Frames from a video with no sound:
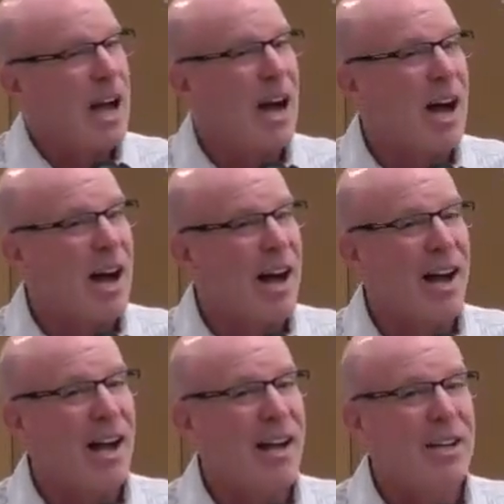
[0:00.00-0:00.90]

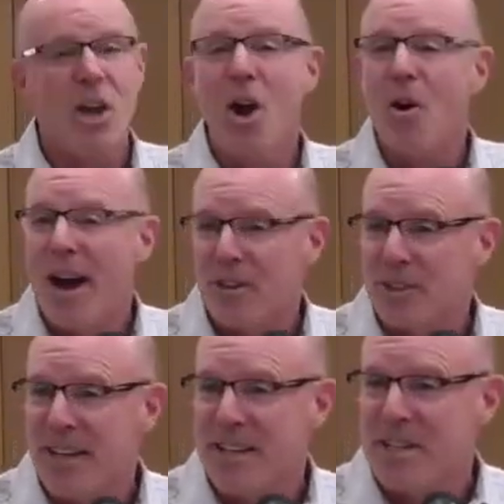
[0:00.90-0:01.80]
Uh, no,
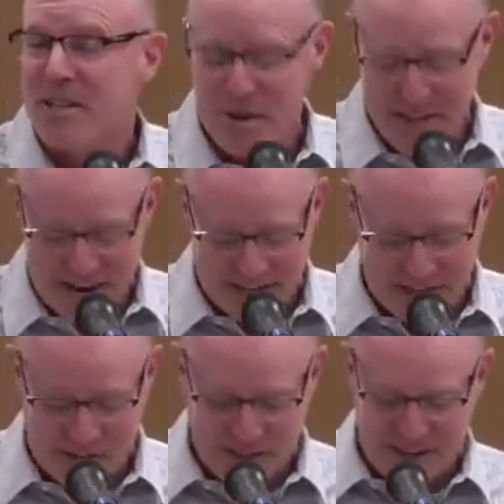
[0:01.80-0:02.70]
actually, I didn't know that,
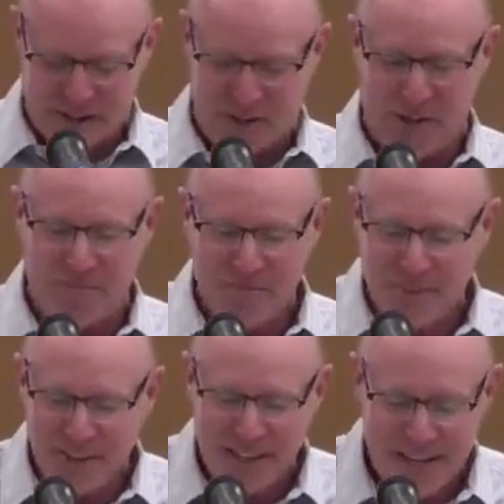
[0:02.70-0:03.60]
he says.
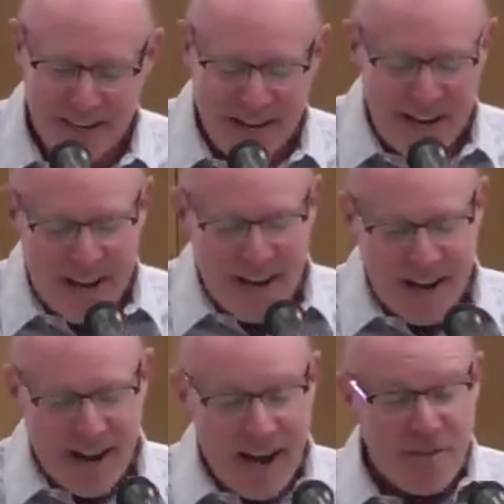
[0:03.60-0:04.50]

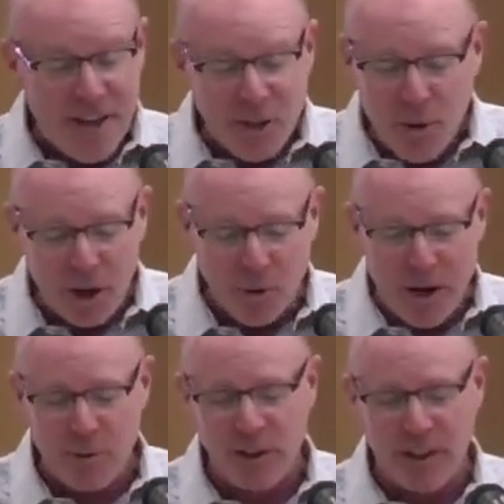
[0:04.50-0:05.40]
Then, to our
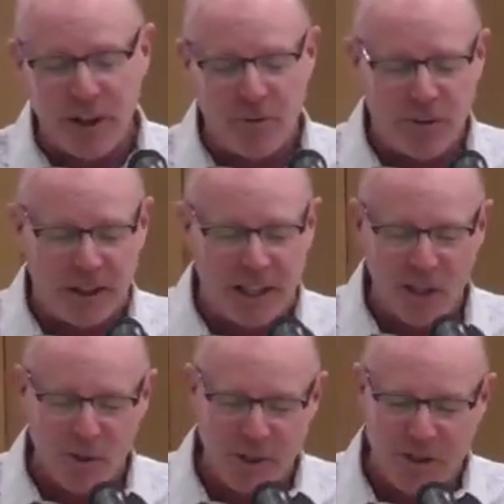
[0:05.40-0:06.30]
great relief, the
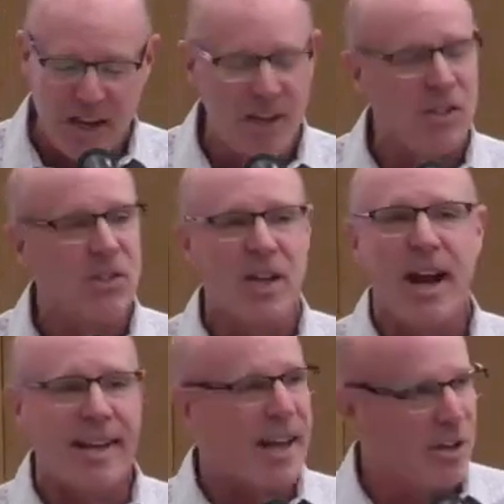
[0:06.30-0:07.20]
kinsman says,
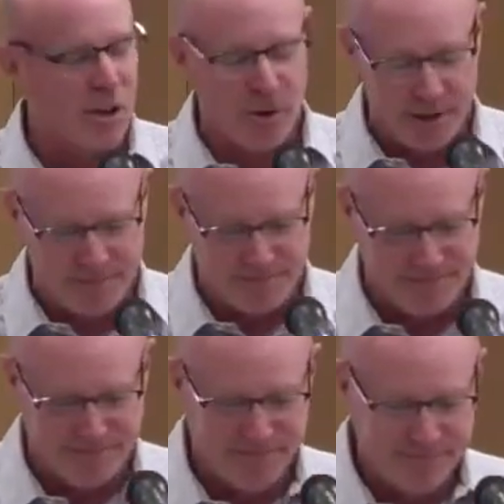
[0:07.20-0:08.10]
I can't do it.
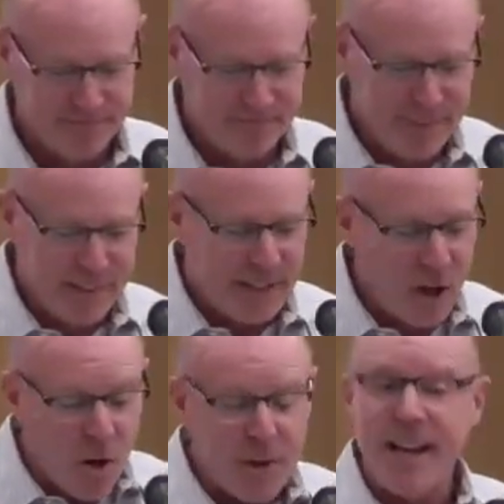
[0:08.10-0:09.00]

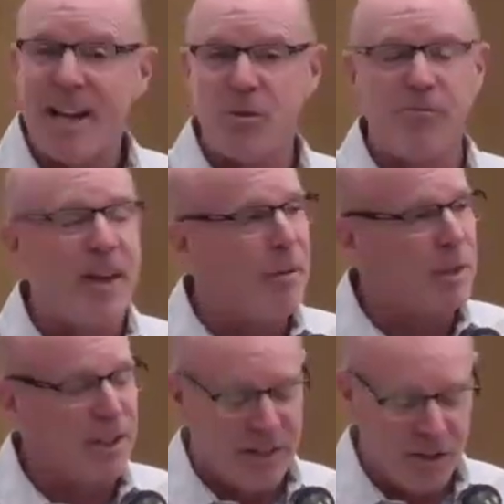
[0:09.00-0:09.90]
He already has a
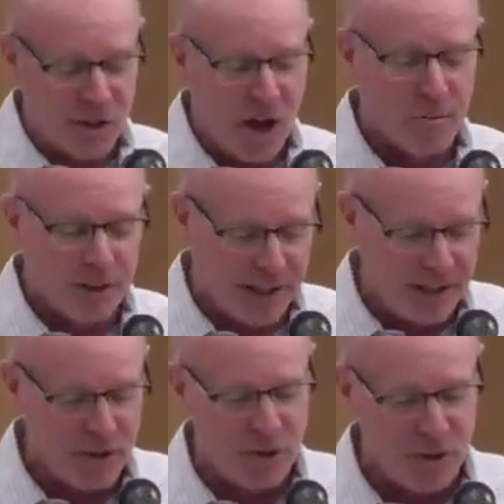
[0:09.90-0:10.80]
family he is
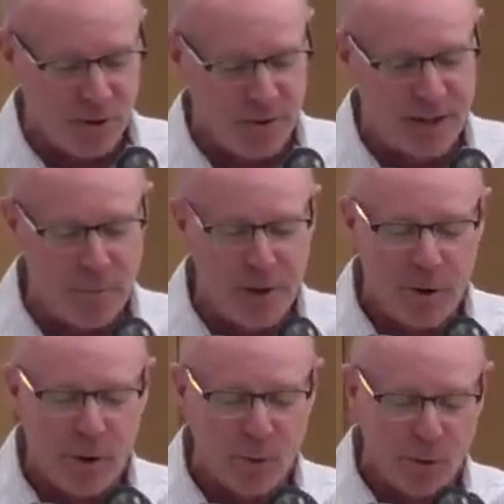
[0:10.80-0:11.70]
obligated to, and to
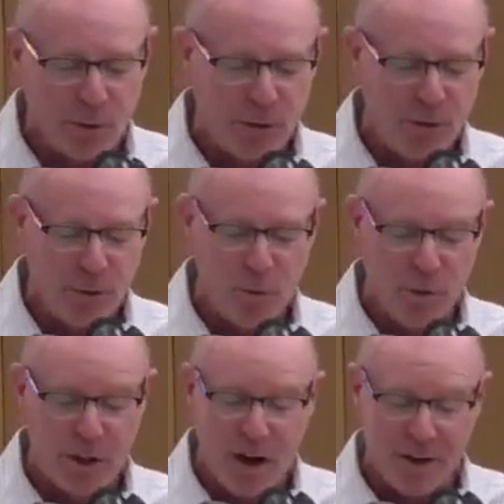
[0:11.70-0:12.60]
marry Ruth
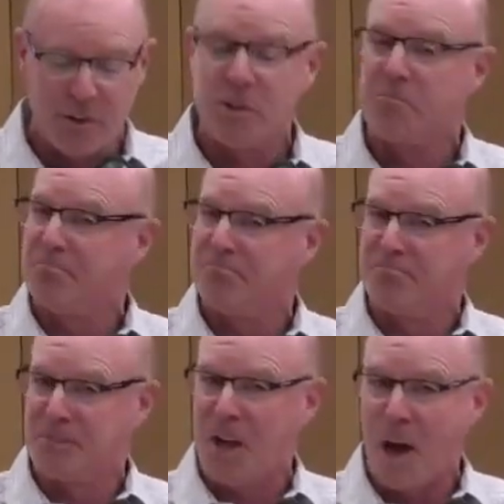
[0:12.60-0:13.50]
would cause
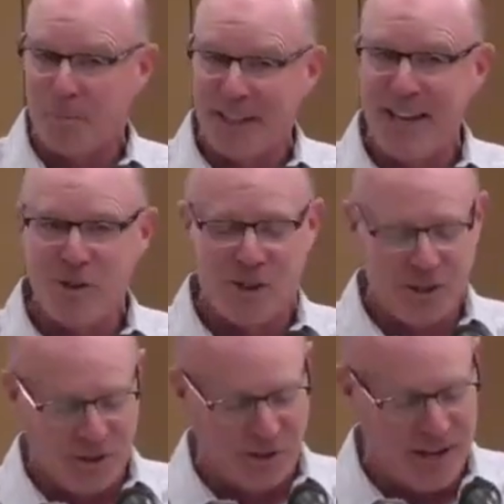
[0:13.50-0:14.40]

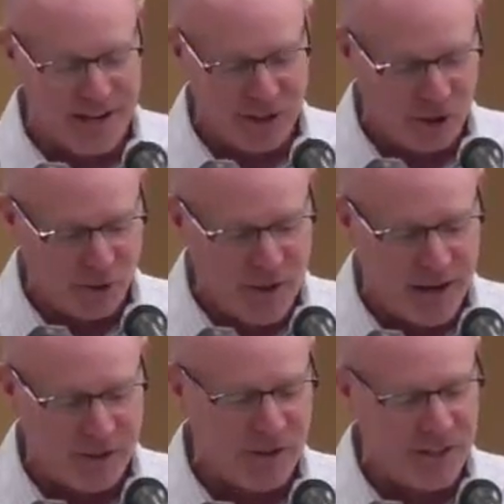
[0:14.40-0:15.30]
complications and
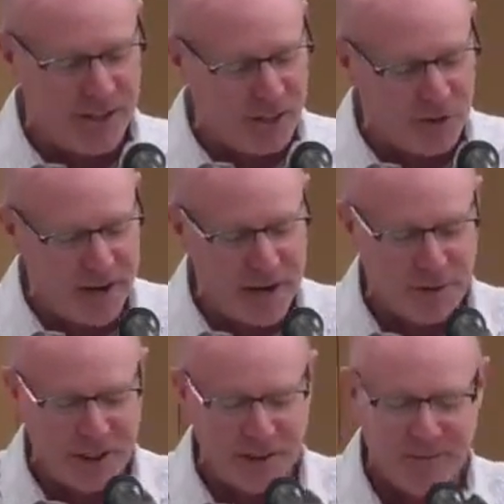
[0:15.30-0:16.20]
distress in his
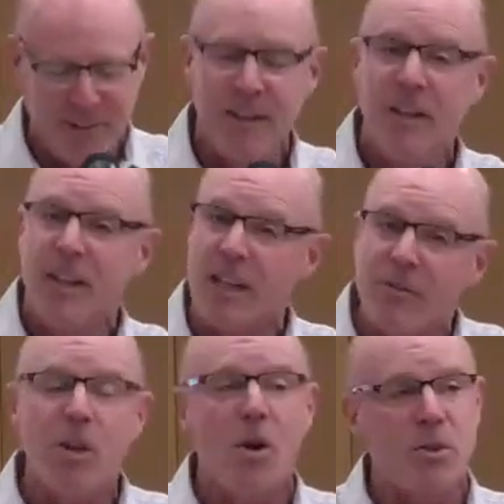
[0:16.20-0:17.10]
family,
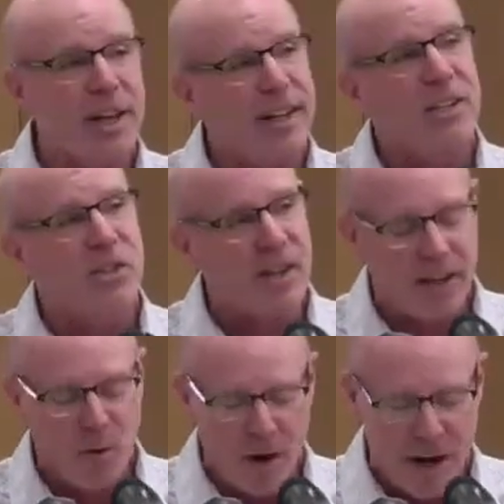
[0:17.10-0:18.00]
even though taking a
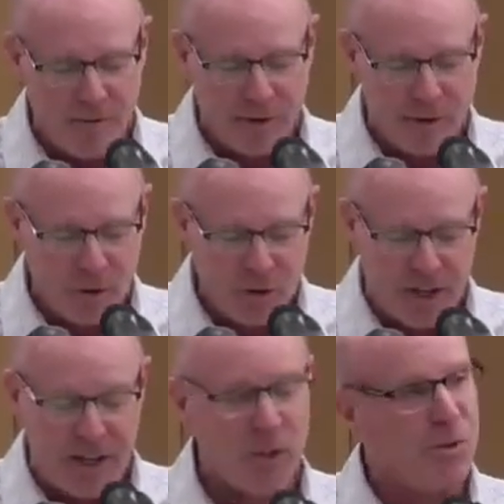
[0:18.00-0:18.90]
second wife in those
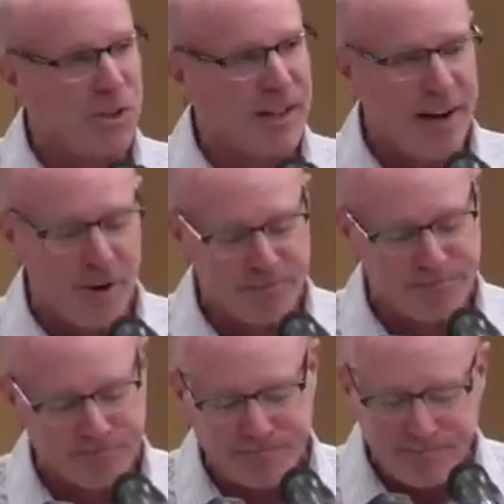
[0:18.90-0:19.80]
days was allowed.
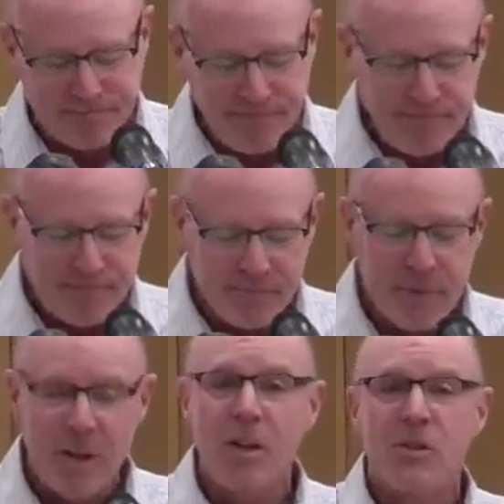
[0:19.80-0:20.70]

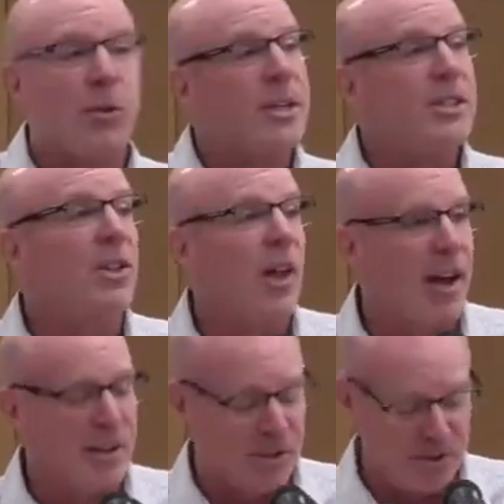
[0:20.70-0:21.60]
So he
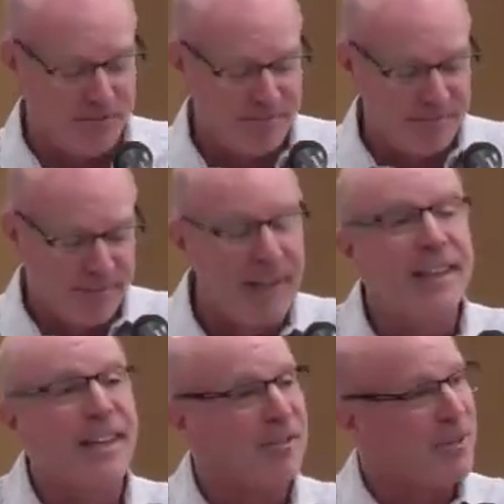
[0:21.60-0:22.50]
declines.
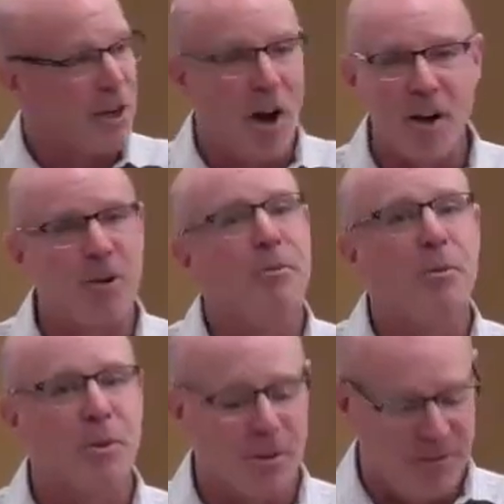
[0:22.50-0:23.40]
Again, an
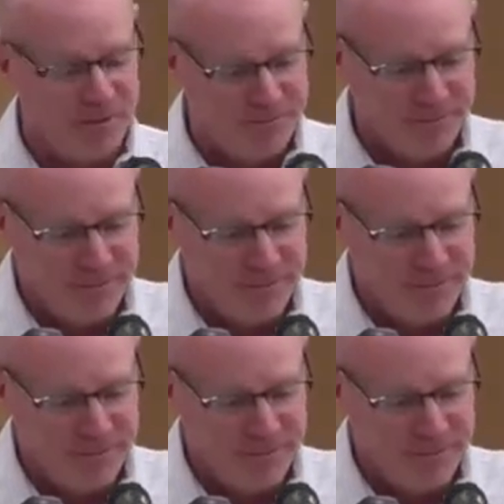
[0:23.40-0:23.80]
honorable move.